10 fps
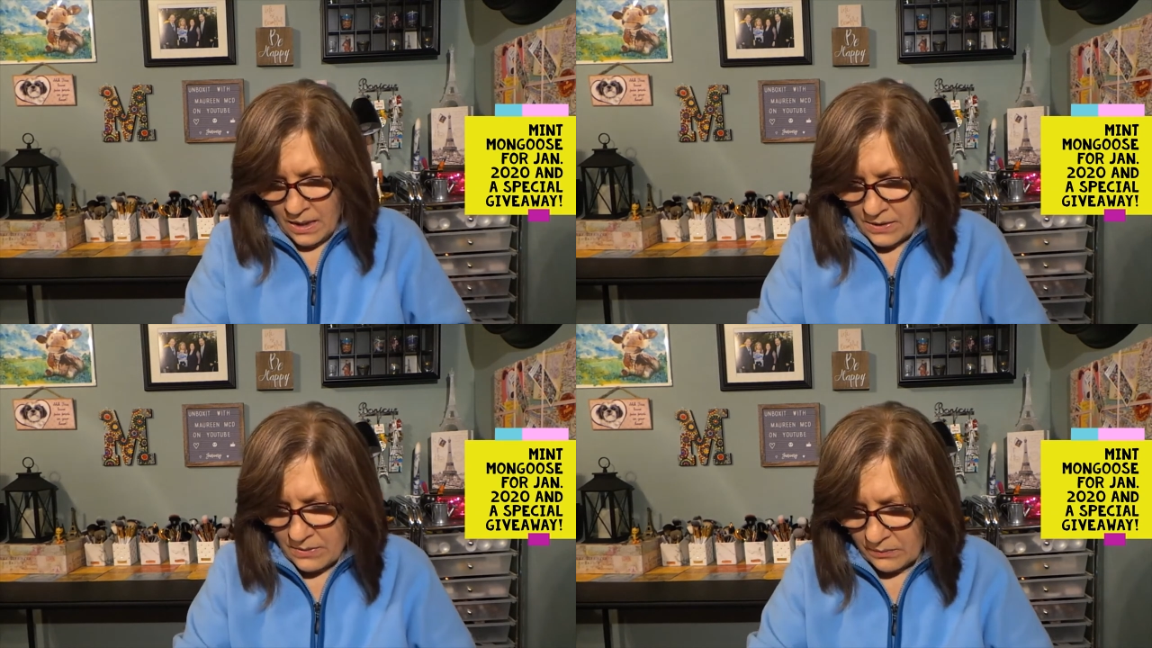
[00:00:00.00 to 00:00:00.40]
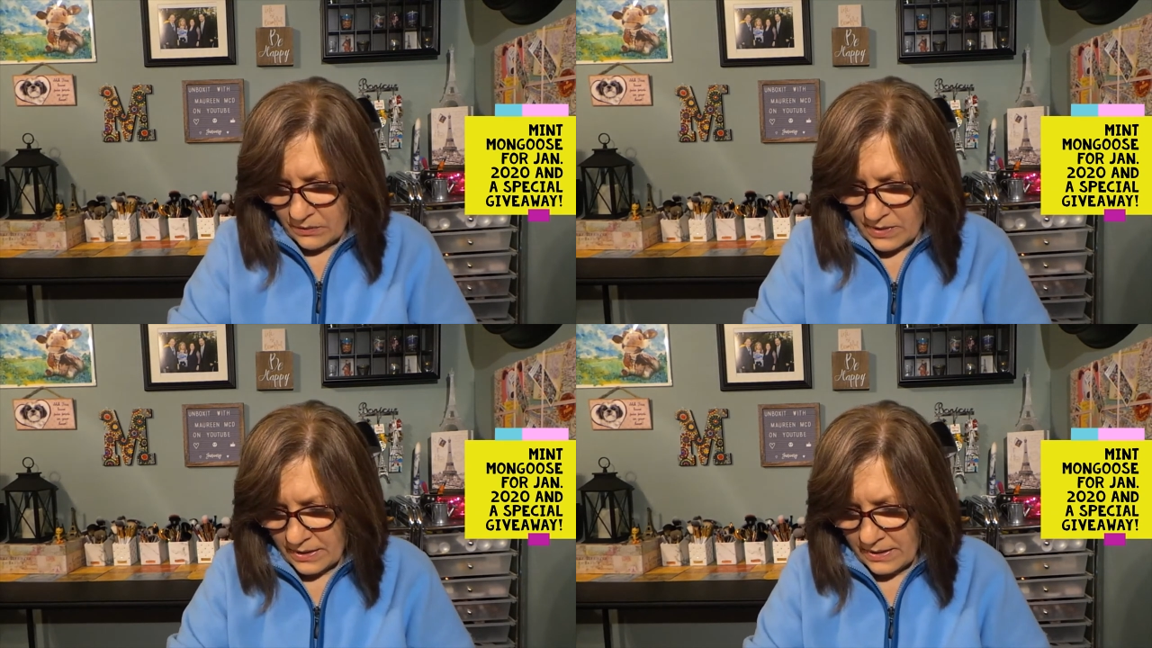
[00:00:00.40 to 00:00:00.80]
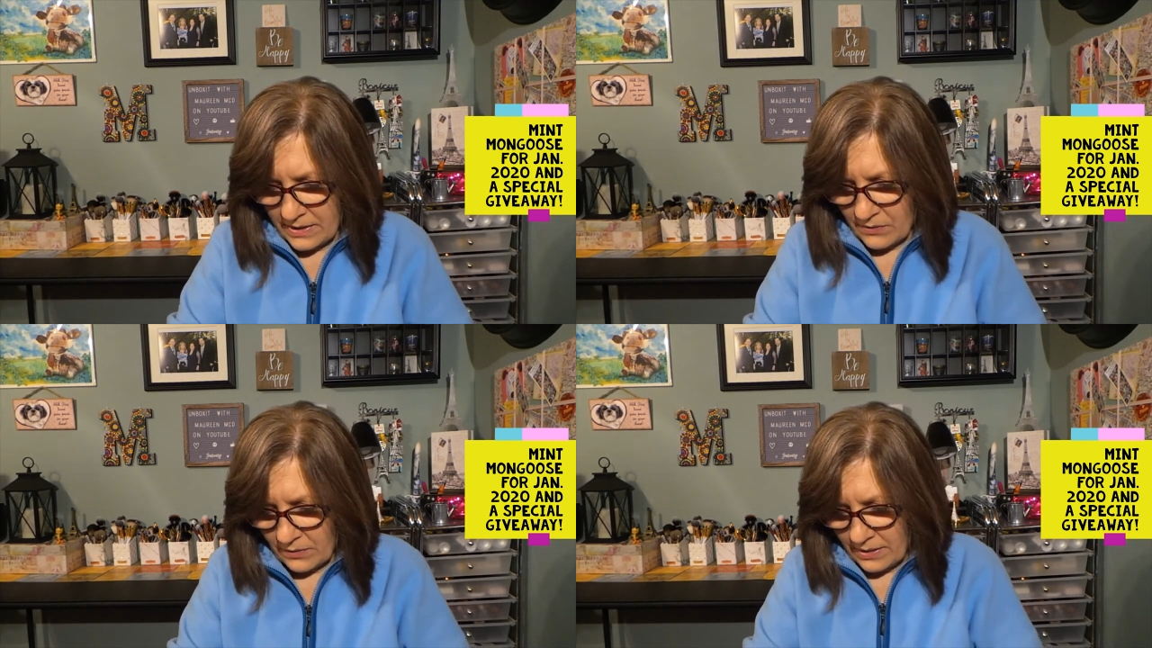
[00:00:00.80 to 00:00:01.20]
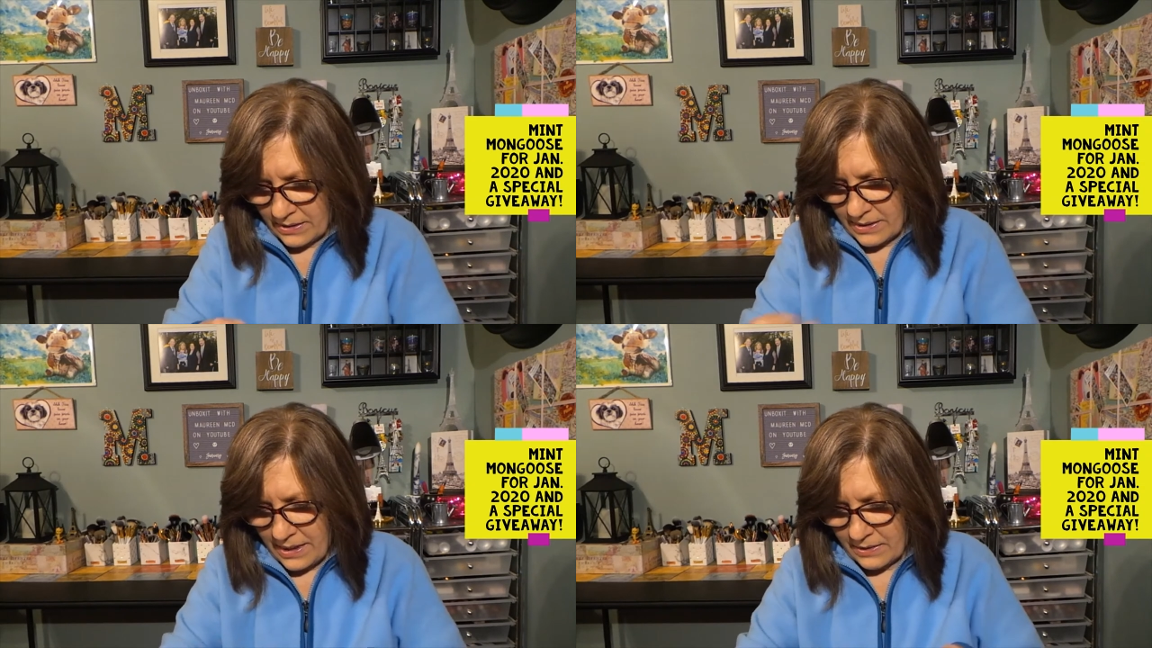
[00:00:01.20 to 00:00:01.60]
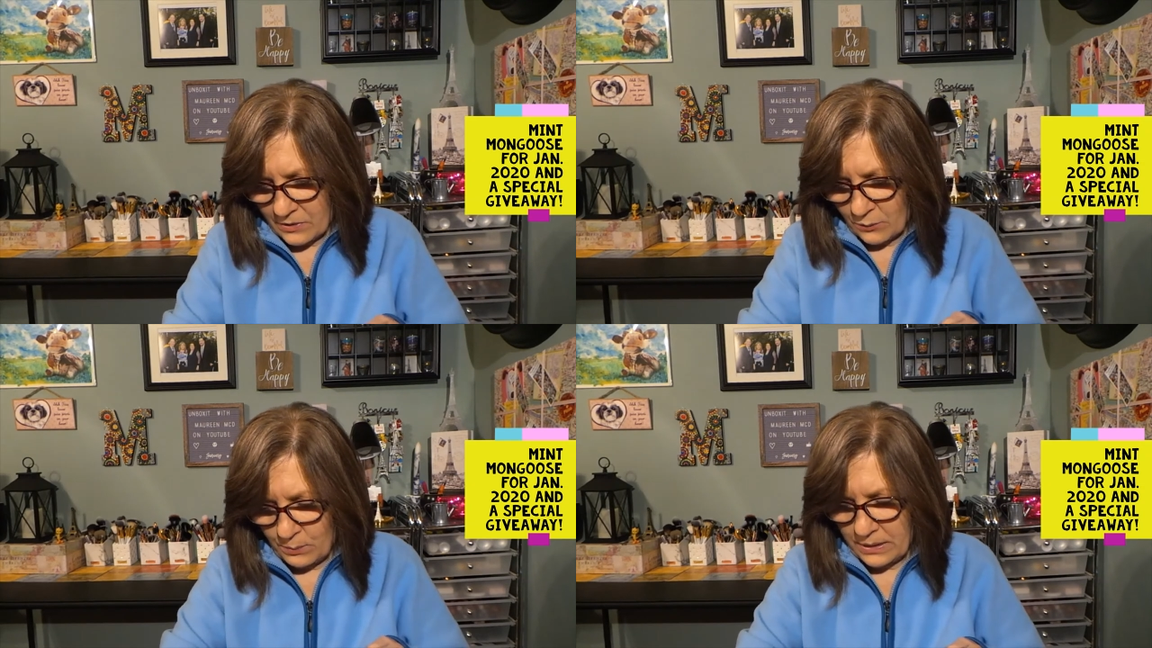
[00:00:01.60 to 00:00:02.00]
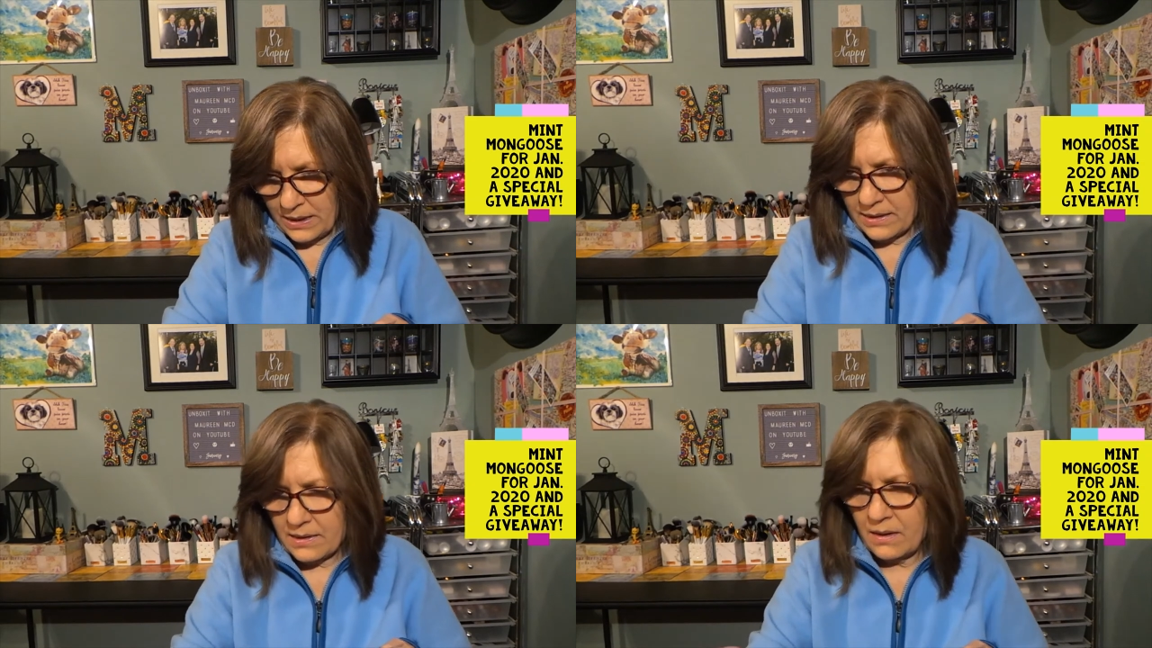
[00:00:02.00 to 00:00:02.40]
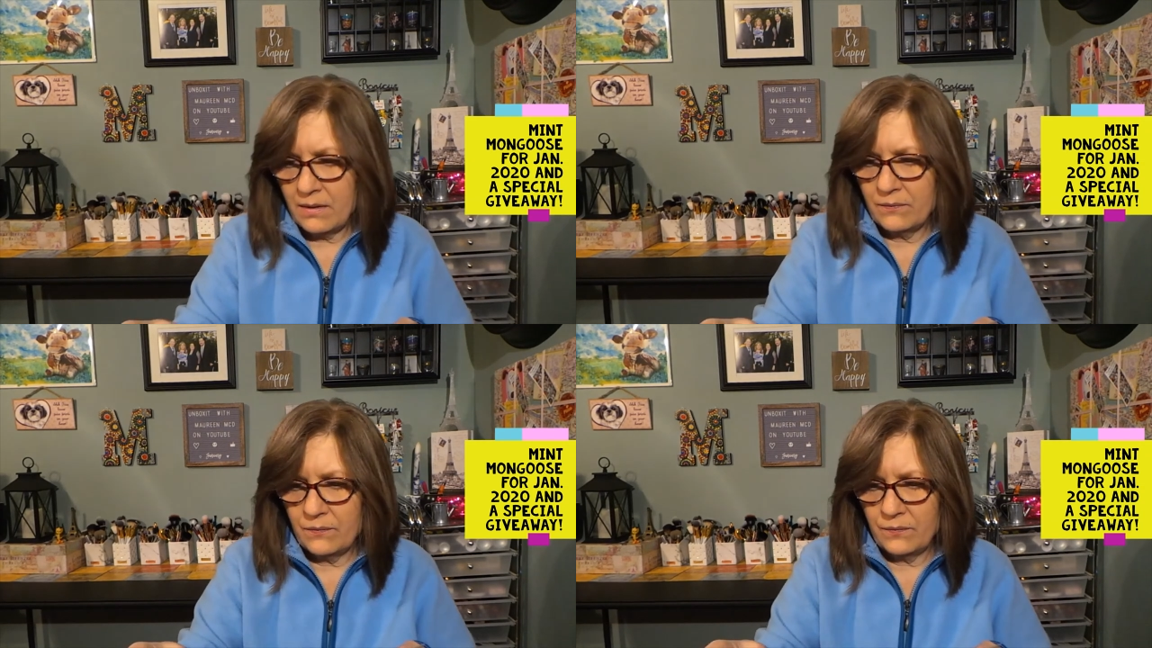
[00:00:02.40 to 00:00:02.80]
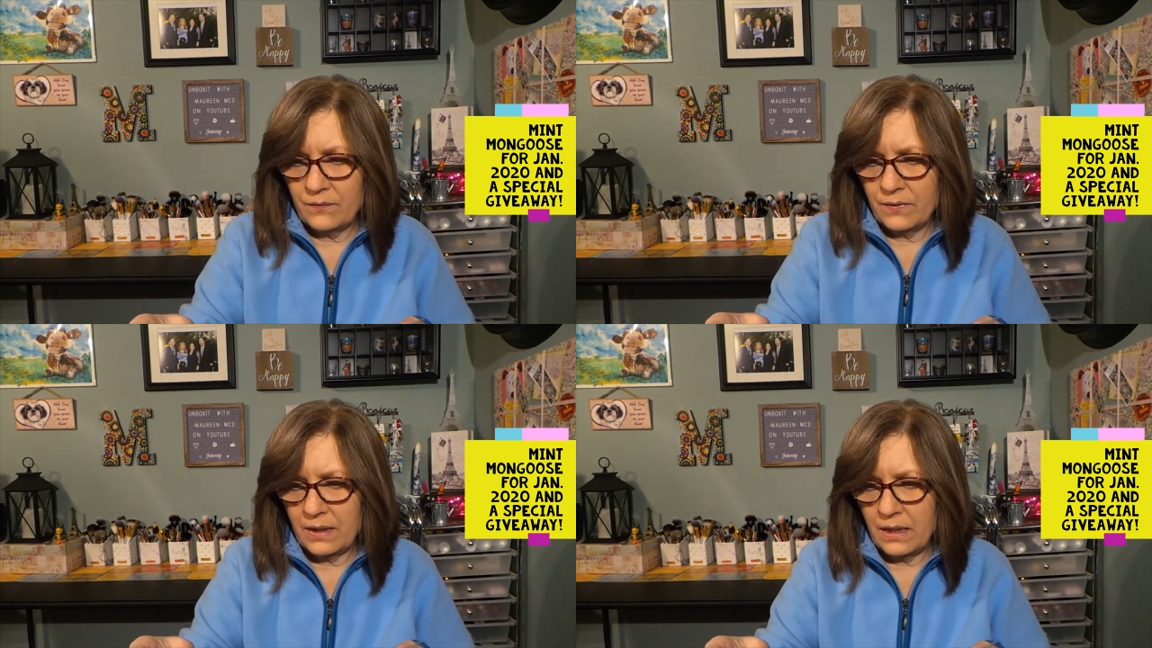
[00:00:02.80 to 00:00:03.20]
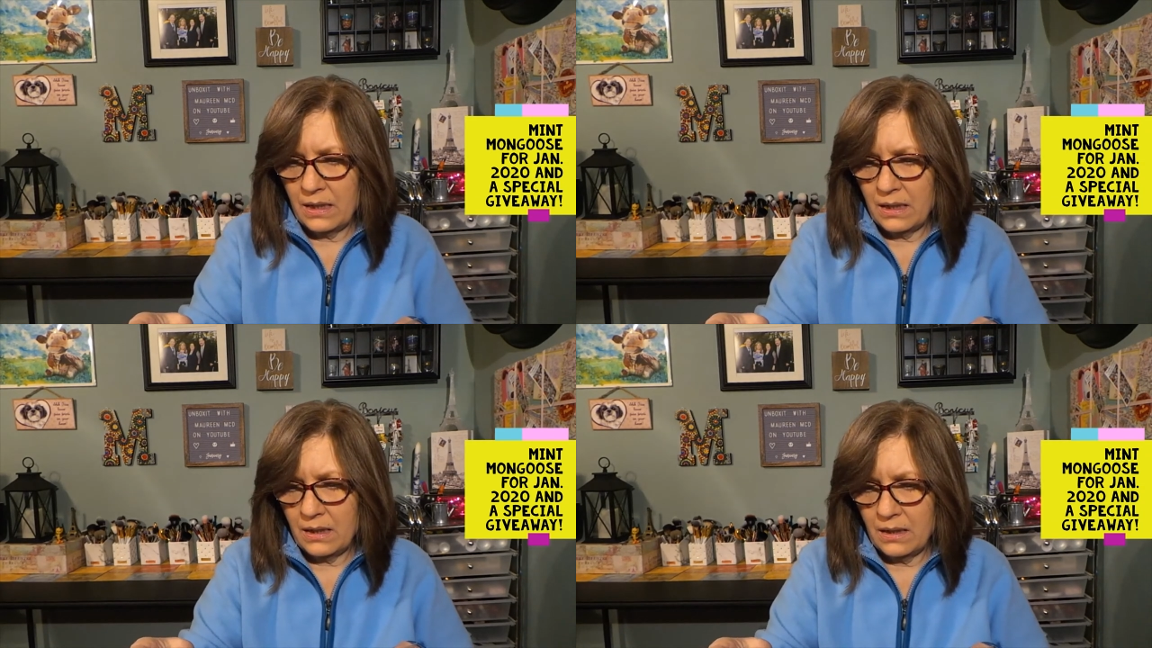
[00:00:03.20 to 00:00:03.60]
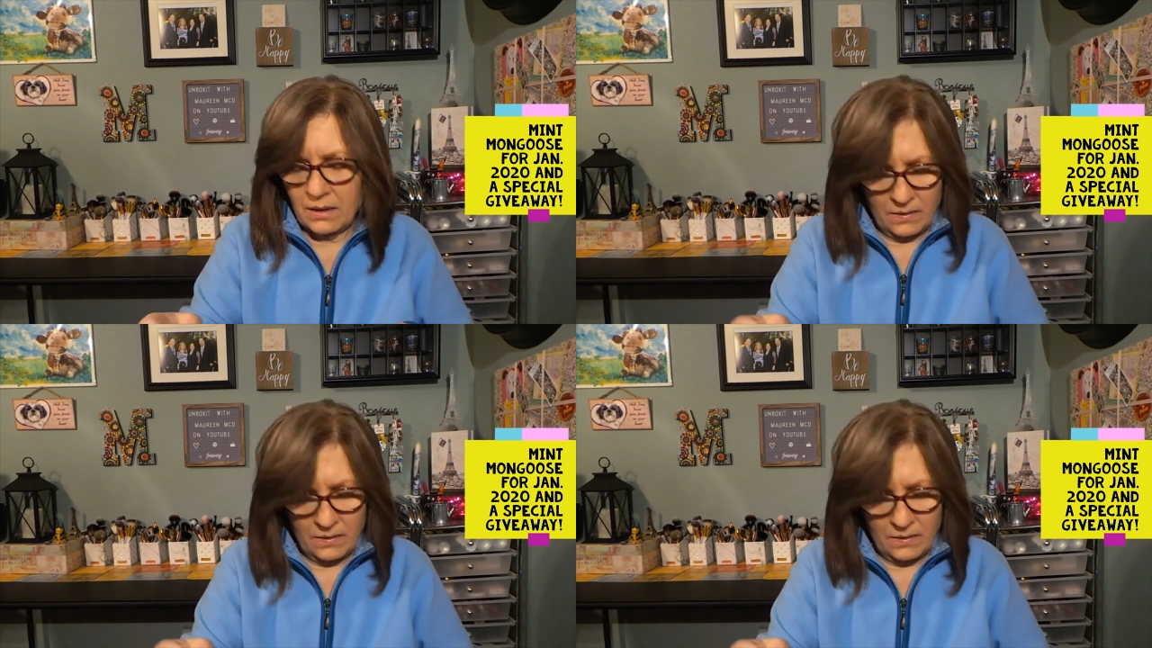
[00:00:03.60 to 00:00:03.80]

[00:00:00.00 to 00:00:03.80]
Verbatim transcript: so it looks like these are exact duplicates of the